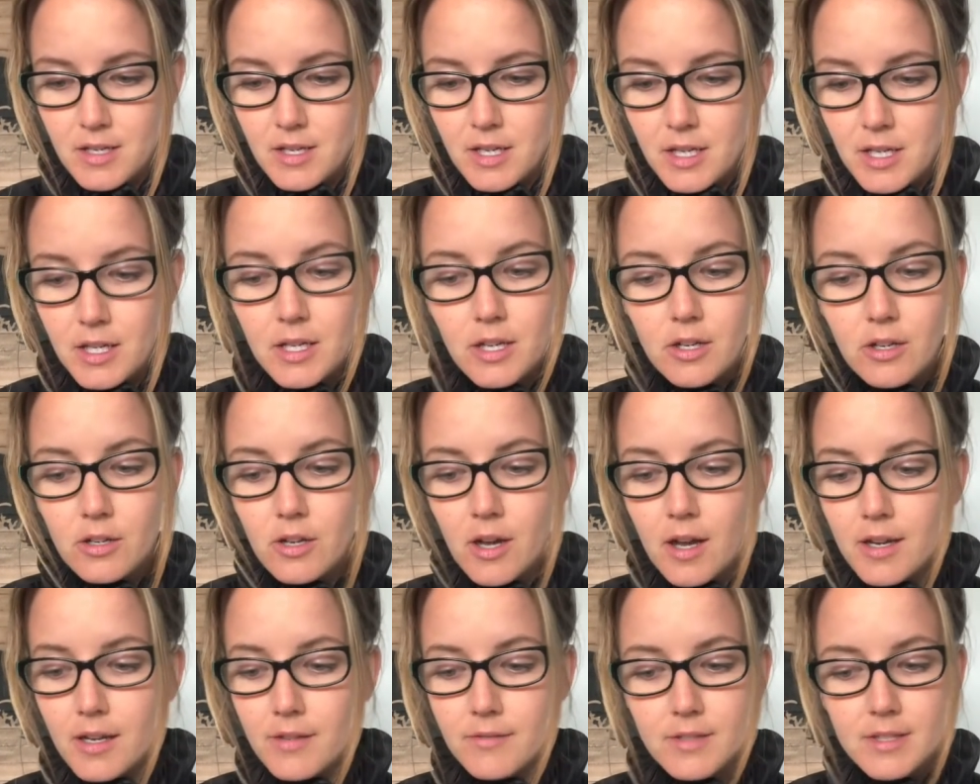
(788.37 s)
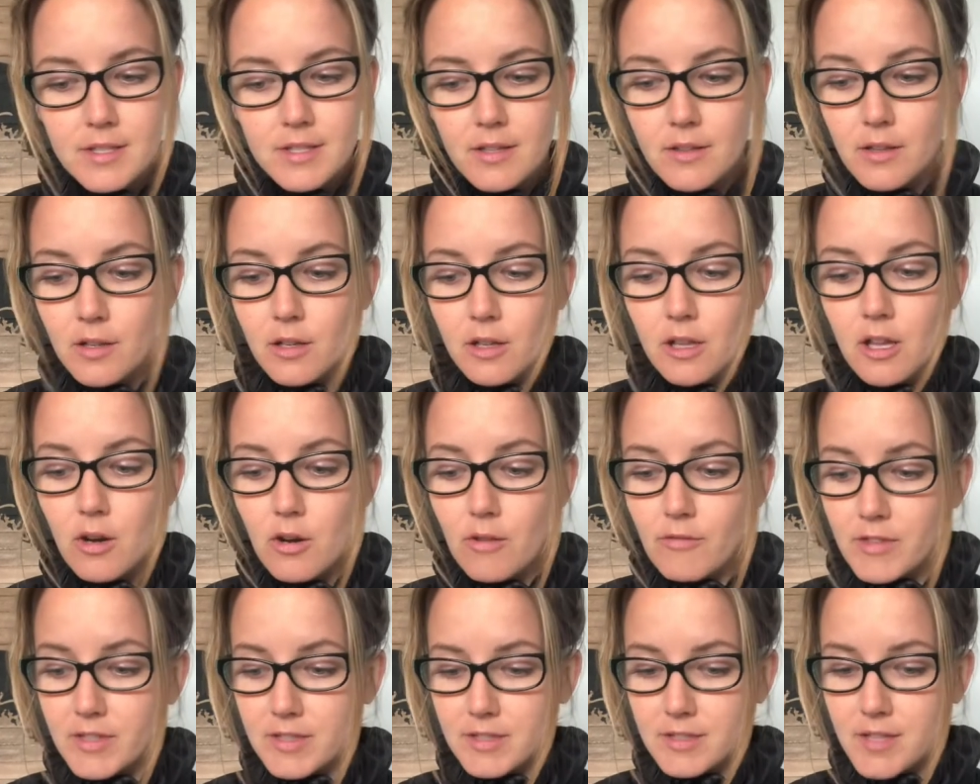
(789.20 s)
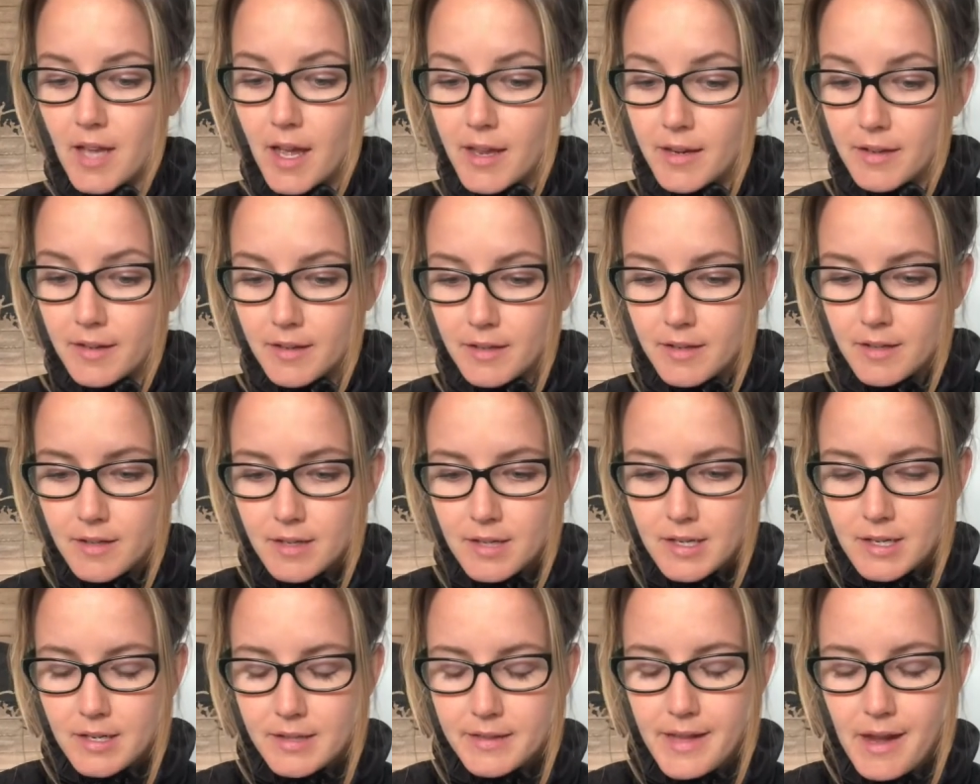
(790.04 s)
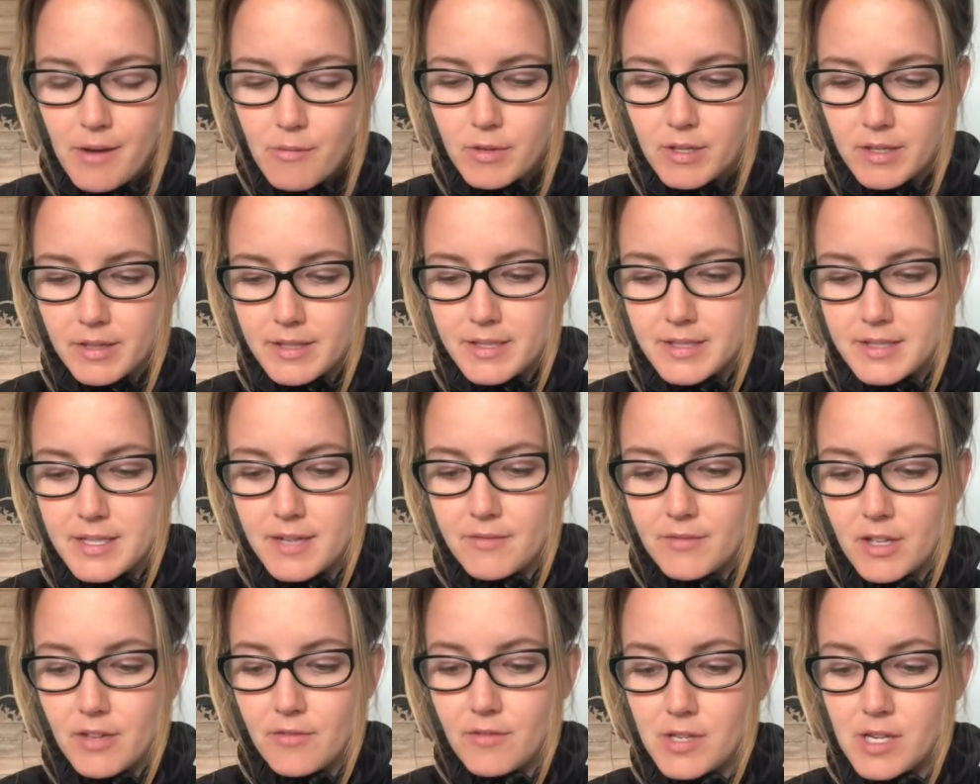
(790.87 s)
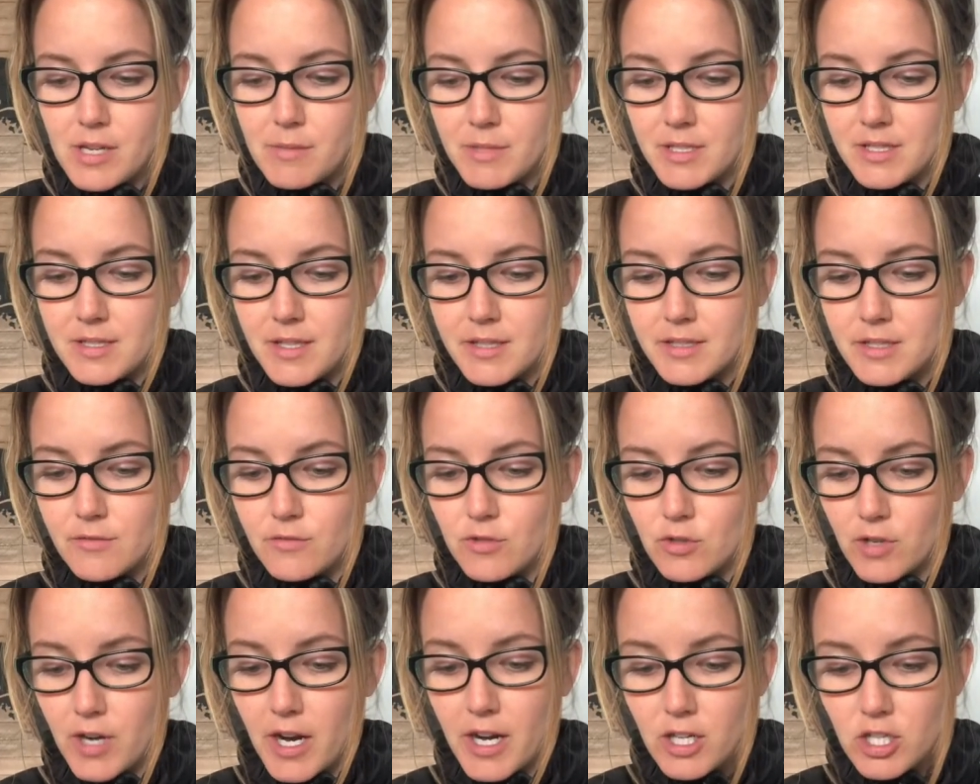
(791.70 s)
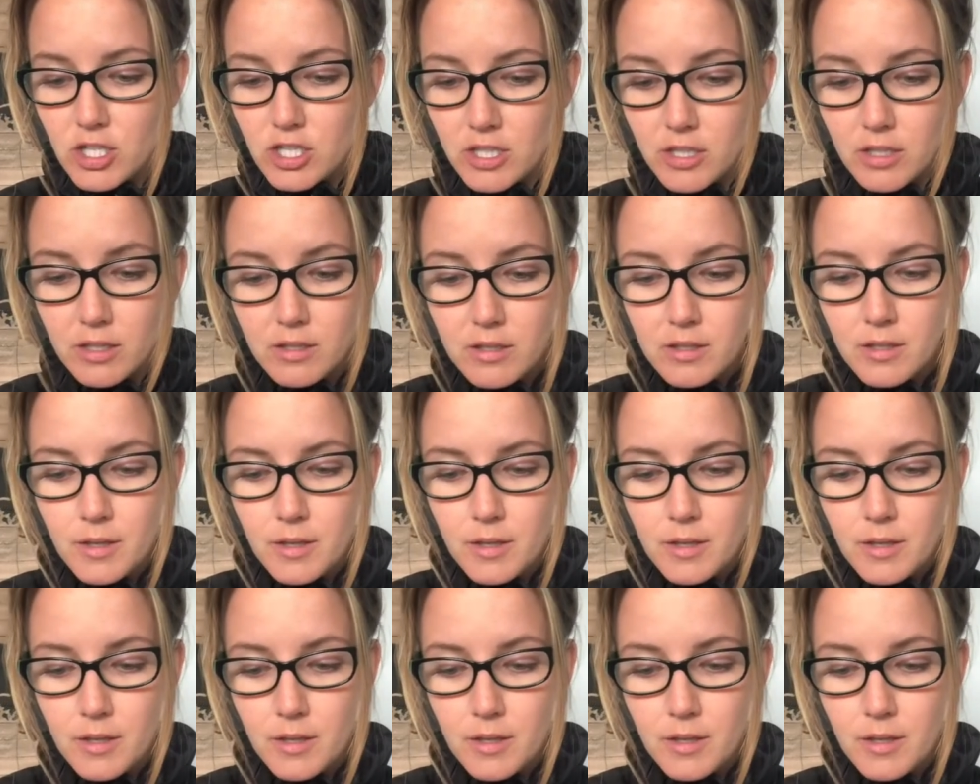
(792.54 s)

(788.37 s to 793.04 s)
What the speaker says: He could not even see the glow of the sun. That would at least have given him a sense of direction.